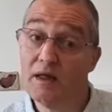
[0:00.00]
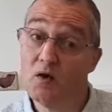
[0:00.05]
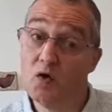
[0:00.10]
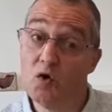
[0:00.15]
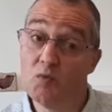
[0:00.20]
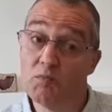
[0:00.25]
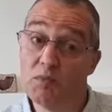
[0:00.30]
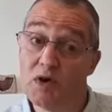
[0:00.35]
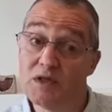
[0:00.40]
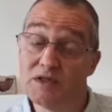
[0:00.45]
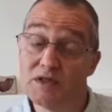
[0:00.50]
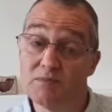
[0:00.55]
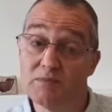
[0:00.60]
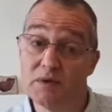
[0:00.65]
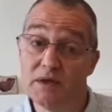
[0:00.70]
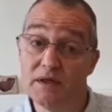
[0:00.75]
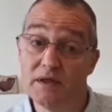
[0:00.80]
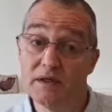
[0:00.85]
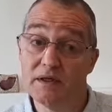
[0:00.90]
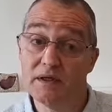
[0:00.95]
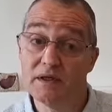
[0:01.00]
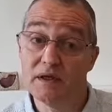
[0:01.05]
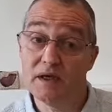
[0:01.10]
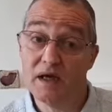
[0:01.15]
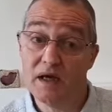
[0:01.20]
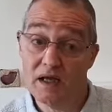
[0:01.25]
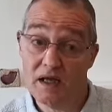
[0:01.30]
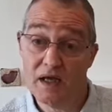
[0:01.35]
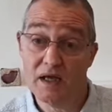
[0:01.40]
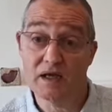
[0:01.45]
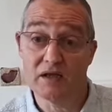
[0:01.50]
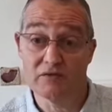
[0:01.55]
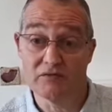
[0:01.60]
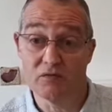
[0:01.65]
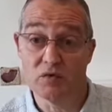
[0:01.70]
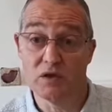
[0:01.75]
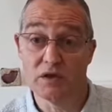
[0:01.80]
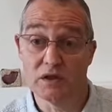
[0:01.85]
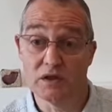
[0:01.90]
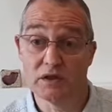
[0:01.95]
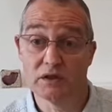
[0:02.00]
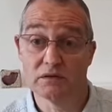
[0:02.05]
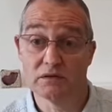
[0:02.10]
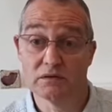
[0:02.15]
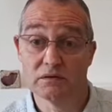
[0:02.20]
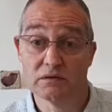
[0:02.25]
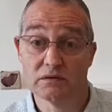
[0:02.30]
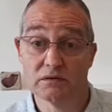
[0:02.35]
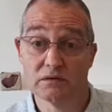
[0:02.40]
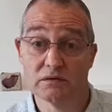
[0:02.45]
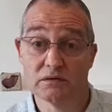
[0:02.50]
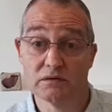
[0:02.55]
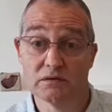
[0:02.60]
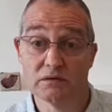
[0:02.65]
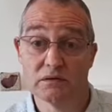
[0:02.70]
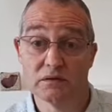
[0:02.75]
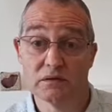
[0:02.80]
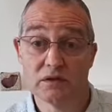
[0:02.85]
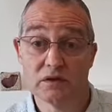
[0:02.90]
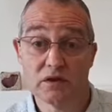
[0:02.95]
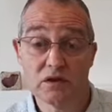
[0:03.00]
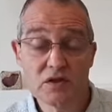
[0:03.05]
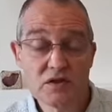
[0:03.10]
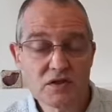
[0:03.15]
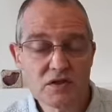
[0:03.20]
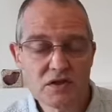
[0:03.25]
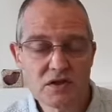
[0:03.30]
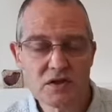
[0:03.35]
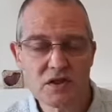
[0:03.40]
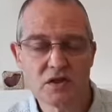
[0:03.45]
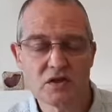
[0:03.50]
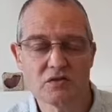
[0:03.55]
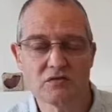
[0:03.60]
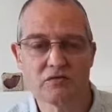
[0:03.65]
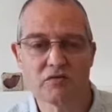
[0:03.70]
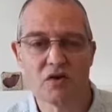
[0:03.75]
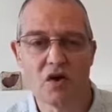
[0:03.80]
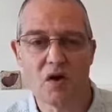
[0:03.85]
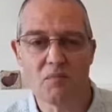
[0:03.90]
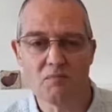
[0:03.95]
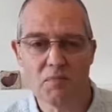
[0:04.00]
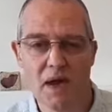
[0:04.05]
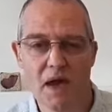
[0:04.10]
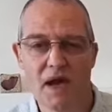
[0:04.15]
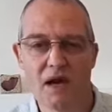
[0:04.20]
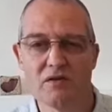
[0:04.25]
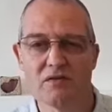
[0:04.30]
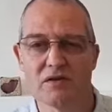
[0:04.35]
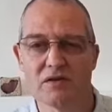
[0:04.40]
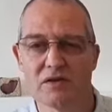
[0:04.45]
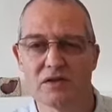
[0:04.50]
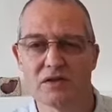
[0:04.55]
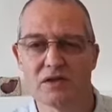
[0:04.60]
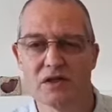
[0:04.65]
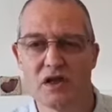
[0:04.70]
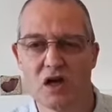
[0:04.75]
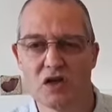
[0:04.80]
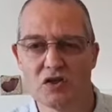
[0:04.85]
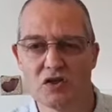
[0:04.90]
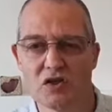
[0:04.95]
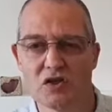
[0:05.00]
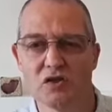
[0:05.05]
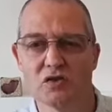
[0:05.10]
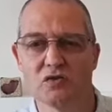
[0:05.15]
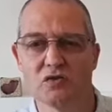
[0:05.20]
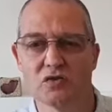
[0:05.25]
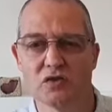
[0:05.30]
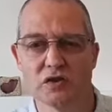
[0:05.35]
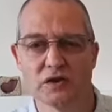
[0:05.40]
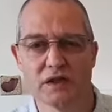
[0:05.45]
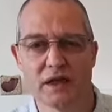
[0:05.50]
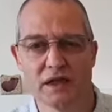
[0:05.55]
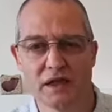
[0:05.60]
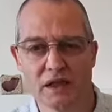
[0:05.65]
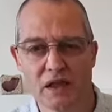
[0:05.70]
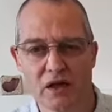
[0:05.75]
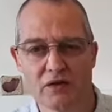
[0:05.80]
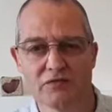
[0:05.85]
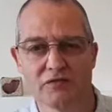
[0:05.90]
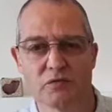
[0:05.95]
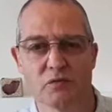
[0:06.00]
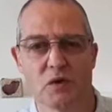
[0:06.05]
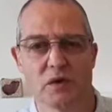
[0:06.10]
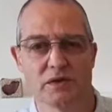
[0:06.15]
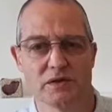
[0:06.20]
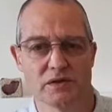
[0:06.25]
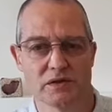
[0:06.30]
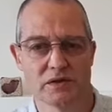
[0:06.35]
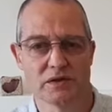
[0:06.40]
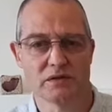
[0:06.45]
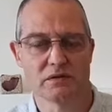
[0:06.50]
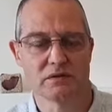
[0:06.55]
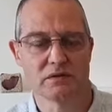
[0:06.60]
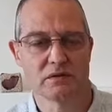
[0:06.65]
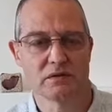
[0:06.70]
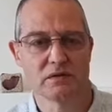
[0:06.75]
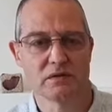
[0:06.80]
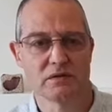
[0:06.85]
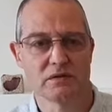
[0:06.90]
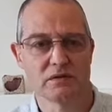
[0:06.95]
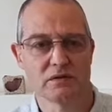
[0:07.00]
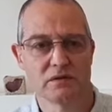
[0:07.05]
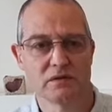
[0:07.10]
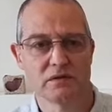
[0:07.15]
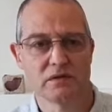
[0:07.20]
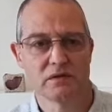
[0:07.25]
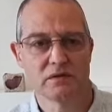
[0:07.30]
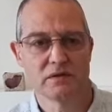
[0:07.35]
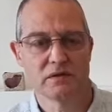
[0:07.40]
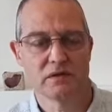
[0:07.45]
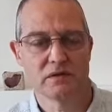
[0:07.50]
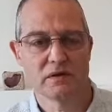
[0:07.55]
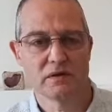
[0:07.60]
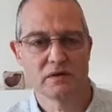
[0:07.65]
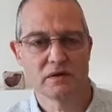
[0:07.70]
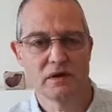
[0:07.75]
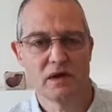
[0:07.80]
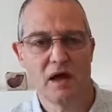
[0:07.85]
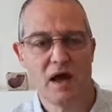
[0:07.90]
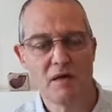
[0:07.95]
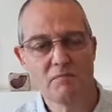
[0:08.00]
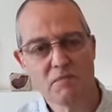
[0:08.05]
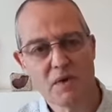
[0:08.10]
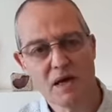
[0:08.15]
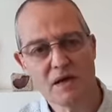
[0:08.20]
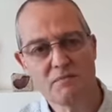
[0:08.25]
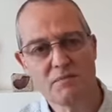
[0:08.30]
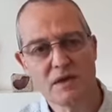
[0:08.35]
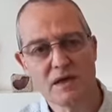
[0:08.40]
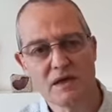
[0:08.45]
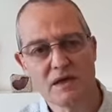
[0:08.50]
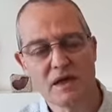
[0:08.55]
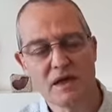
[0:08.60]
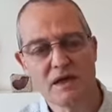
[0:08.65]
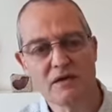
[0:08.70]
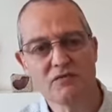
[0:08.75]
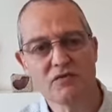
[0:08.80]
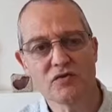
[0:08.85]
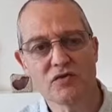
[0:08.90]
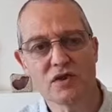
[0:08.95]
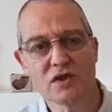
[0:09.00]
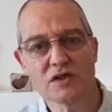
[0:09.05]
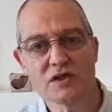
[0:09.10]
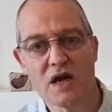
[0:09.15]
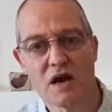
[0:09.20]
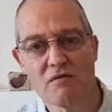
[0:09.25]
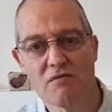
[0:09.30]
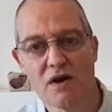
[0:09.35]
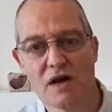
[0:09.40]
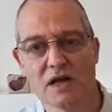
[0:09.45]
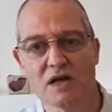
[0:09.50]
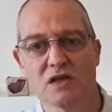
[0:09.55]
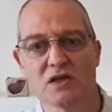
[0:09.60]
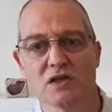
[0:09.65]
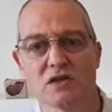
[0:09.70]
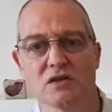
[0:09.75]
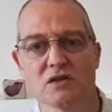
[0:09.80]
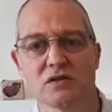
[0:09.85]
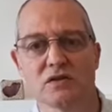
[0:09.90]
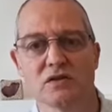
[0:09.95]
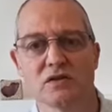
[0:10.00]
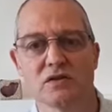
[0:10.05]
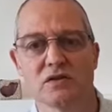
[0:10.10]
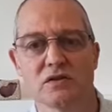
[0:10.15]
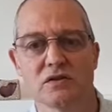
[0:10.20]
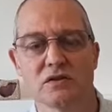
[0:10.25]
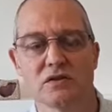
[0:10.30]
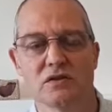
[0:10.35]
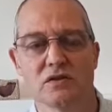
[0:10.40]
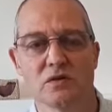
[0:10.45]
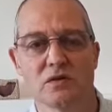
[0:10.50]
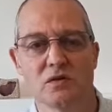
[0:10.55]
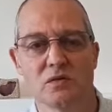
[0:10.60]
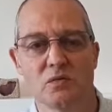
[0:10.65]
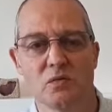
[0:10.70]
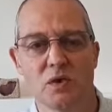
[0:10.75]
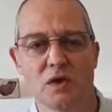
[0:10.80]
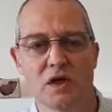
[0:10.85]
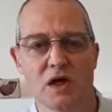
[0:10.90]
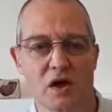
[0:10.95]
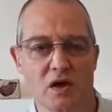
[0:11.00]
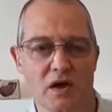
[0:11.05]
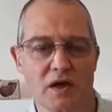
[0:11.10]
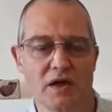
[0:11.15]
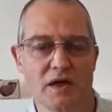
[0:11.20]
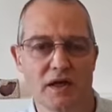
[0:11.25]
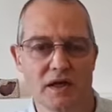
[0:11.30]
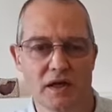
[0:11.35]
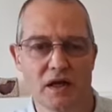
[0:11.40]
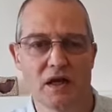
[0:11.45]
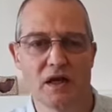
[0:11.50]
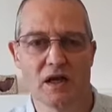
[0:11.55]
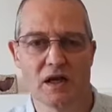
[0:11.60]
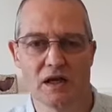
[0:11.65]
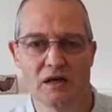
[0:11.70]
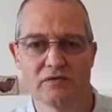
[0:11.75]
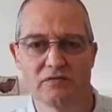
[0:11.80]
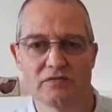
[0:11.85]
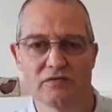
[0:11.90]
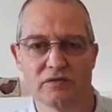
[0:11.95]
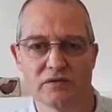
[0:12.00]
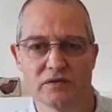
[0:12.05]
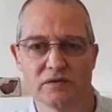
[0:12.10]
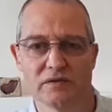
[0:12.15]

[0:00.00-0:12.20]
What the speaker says: or possibly a lack of work, concern for our parents and our children and loved ones, and maybe even the direction we're going in our life.